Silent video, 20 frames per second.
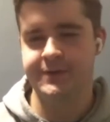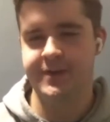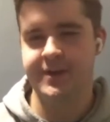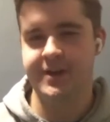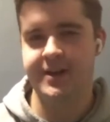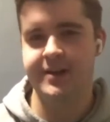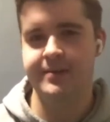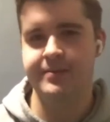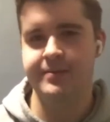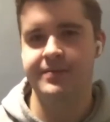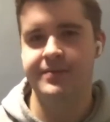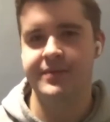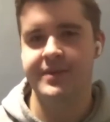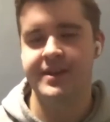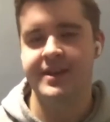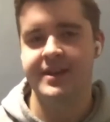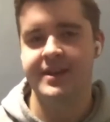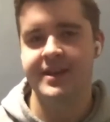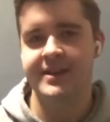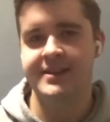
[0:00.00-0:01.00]
um
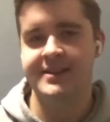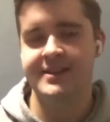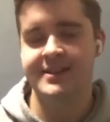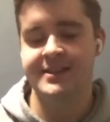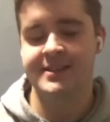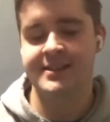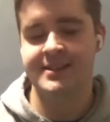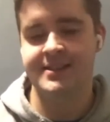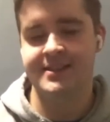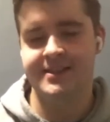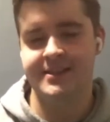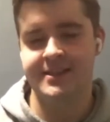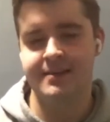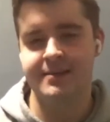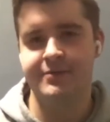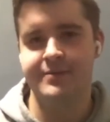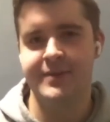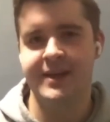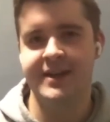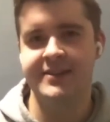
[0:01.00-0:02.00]
uh, some
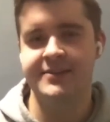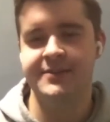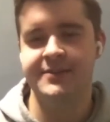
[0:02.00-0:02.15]
of my